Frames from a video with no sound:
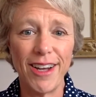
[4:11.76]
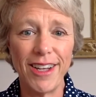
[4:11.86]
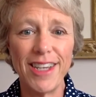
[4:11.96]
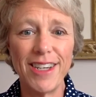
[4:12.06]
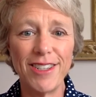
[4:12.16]

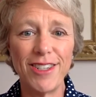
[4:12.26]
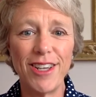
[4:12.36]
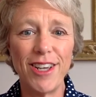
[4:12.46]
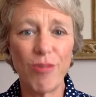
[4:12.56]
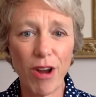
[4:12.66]
It is a
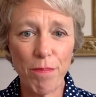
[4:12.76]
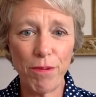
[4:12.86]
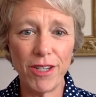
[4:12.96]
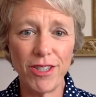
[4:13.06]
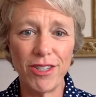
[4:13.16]
great
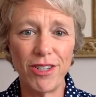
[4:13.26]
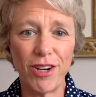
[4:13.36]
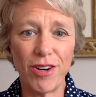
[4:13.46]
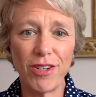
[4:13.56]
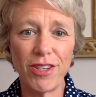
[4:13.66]
place to
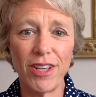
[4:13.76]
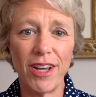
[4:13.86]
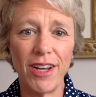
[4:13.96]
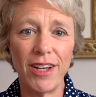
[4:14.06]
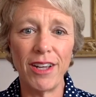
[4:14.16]
start
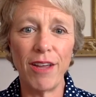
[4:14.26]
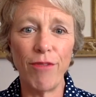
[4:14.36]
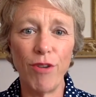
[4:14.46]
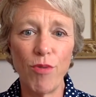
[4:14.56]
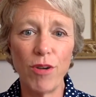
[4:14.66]
if
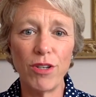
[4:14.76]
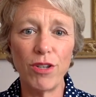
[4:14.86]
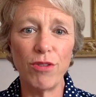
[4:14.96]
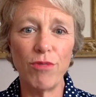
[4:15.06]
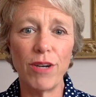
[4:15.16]
you want
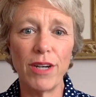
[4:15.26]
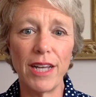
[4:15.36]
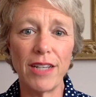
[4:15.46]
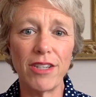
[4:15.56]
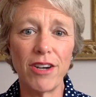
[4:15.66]
to
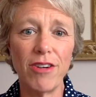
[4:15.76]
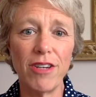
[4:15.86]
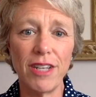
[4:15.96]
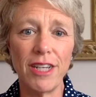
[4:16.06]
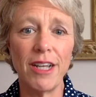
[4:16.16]
get started
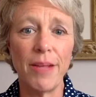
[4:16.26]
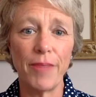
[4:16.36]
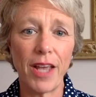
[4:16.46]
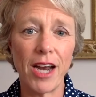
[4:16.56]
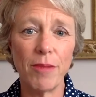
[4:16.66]
in
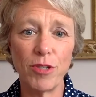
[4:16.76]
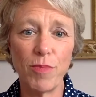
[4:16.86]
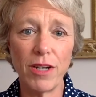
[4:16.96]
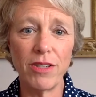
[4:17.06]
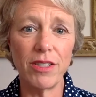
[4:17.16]
cannabis
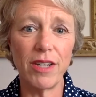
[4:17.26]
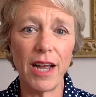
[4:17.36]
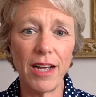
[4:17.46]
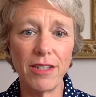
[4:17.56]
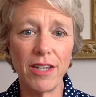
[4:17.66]
medicine
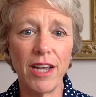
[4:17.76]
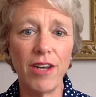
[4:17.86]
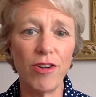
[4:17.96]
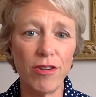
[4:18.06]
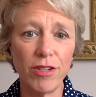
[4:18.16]
as a
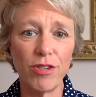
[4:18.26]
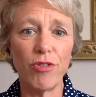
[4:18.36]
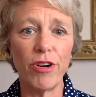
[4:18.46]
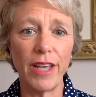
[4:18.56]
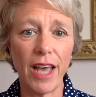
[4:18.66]
nurse
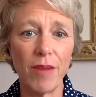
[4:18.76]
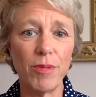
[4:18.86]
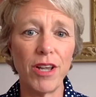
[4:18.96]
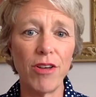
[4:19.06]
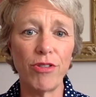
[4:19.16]
or a
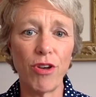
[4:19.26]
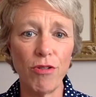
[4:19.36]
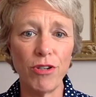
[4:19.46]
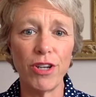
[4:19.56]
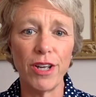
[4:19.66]
cannabis health
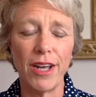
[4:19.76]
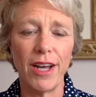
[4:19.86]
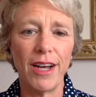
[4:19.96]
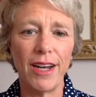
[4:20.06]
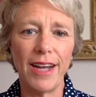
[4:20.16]
coach.
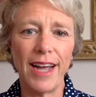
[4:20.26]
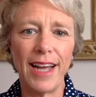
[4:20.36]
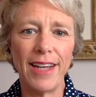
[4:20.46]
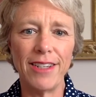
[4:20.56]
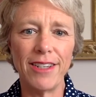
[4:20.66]

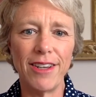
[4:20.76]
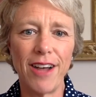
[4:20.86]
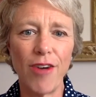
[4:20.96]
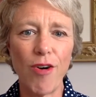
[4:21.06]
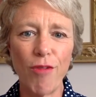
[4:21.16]
And
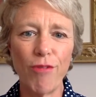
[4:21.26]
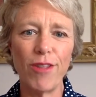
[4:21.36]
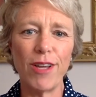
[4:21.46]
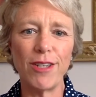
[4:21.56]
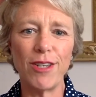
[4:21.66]
I offer
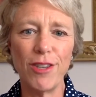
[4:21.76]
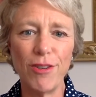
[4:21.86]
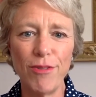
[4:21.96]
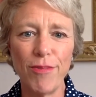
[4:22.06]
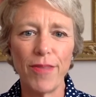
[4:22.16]
that to
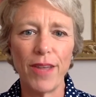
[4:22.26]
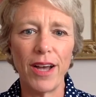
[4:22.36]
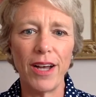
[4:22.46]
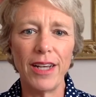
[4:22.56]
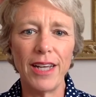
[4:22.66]
you
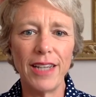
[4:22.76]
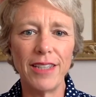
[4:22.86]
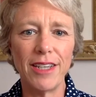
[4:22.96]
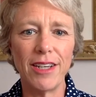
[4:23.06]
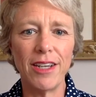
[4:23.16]
at
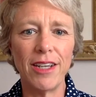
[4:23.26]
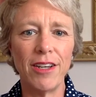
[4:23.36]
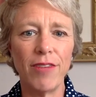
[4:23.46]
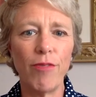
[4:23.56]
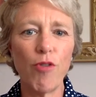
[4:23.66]

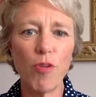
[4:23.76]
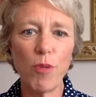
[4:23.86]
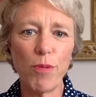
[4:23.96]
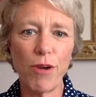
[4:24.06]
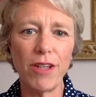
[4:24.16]
an
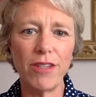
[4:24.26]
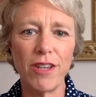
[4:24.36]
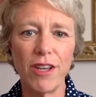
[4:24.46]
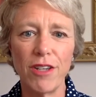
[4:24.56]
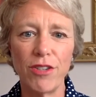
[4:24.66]
affordable price.
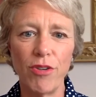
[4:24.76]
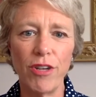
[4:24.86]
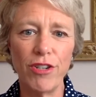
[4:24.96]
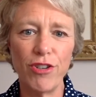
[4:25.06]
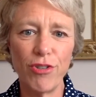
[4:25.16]
So
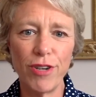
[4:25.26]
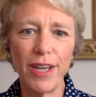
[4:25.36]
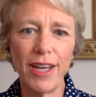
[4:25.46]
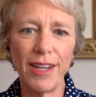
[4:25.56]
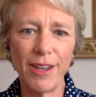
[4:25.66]
enjoy
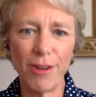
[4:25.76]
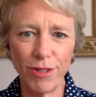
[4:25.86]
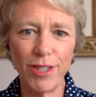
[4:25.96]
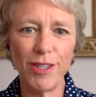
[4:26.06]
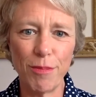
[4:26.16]
and go
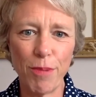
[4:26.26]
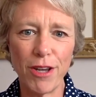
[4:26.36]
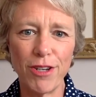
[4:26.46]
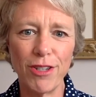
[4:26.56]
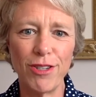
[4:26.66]
see some
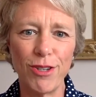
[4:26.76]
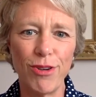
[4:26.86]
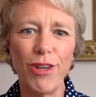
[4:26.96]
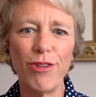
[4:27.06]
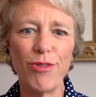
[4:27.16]
patients to
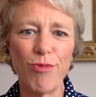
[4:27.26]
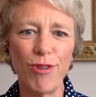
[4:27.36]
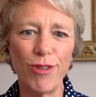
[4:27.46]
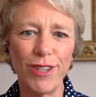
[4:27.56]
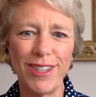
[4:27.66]
heal the
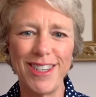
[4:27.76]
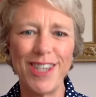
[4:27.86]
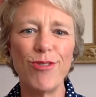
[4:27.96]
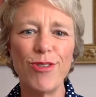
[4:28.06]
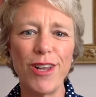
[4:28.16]
world.
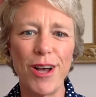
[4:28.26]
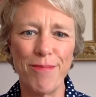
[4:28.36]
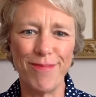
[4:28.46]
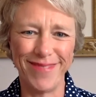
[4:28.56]
Tikkun olam.